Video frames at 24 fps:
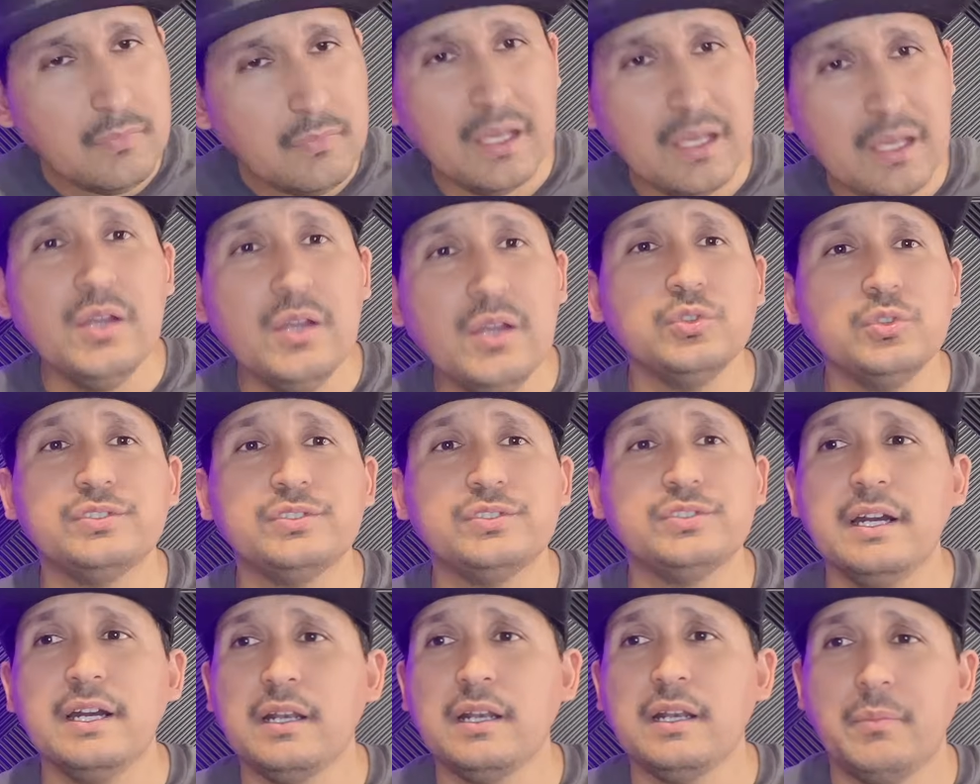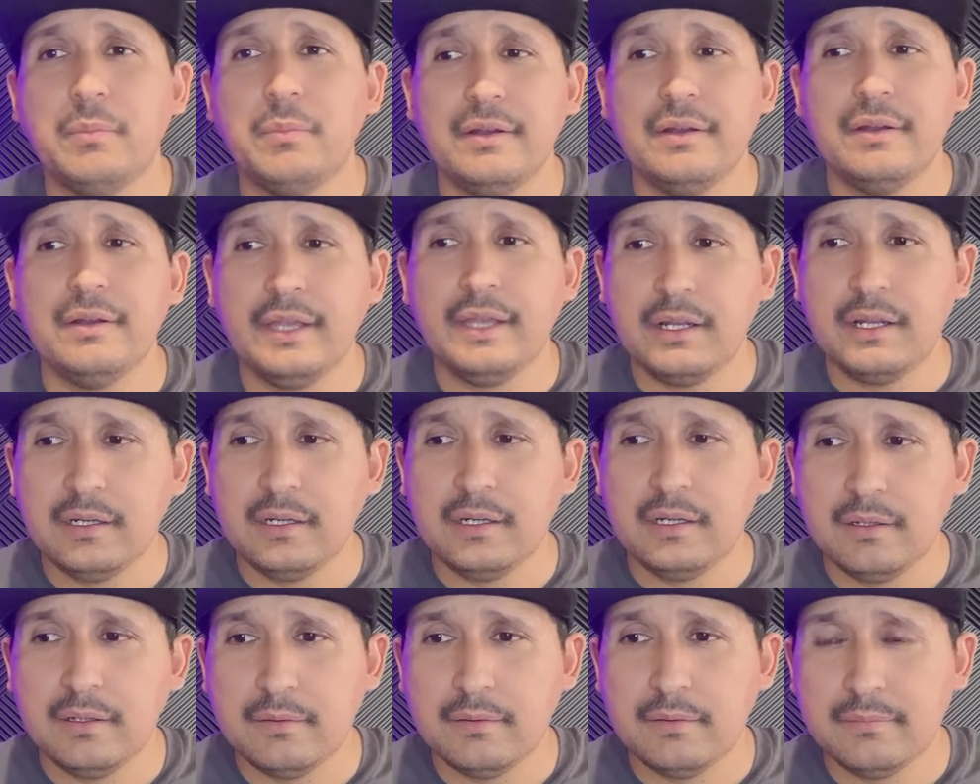he was talking about that.
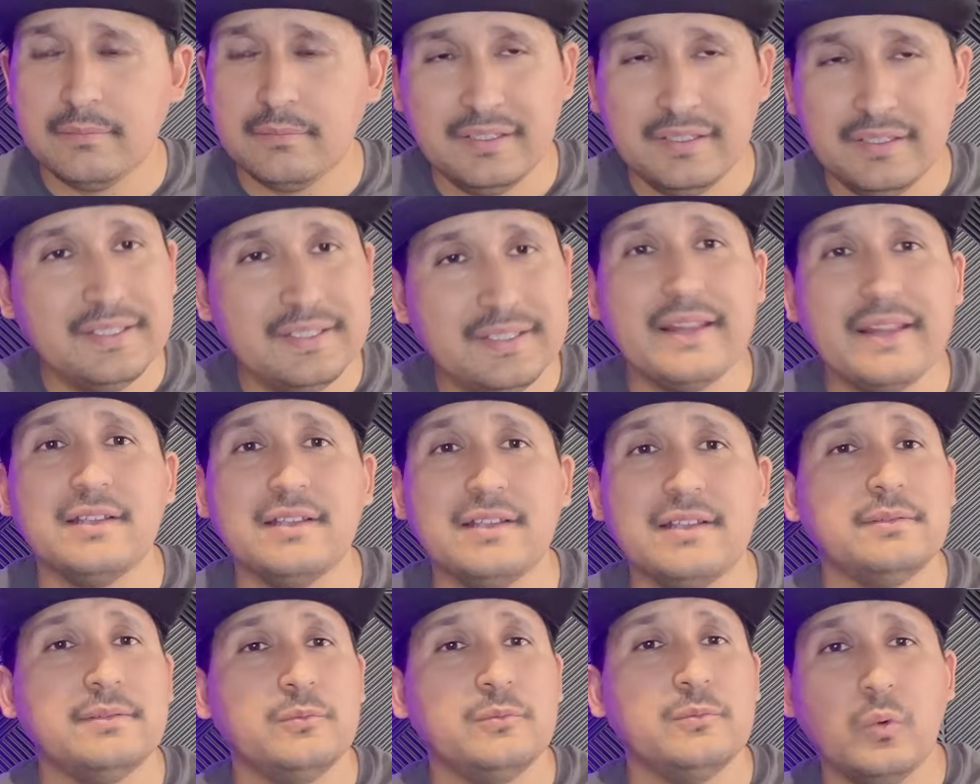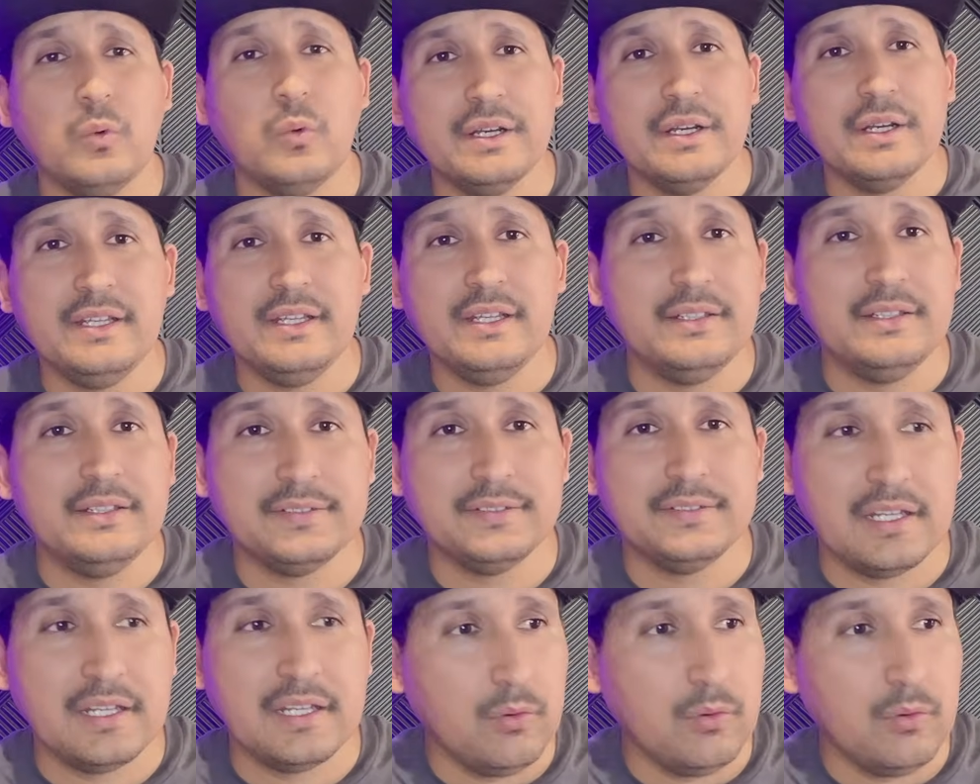It's not that one day he
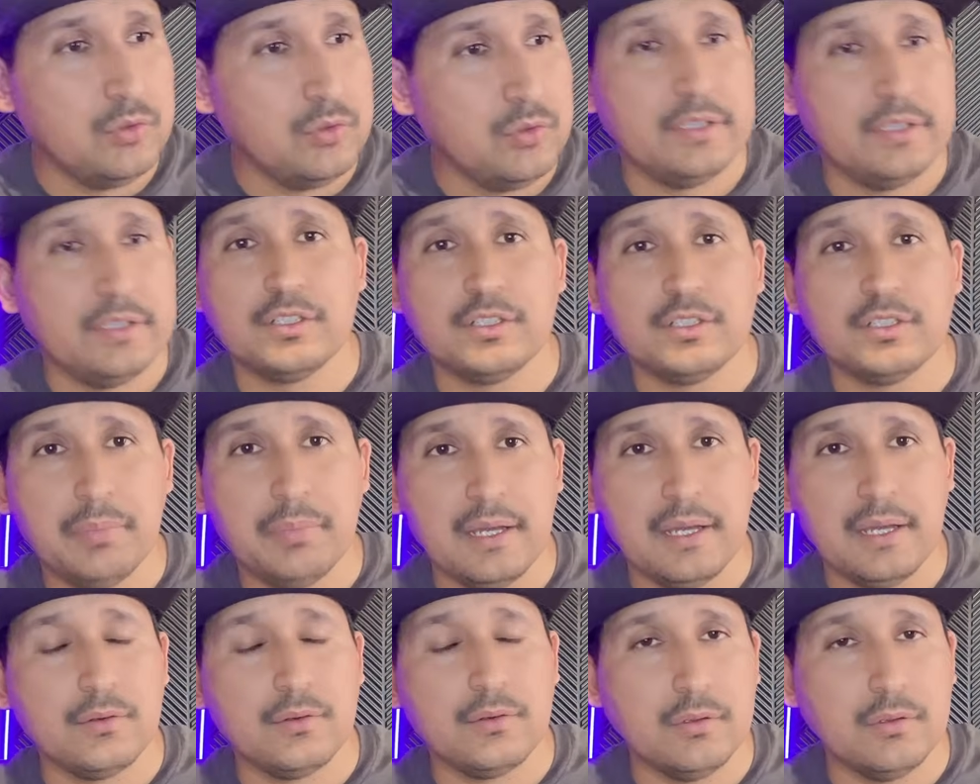decided, oh, there's a plaque.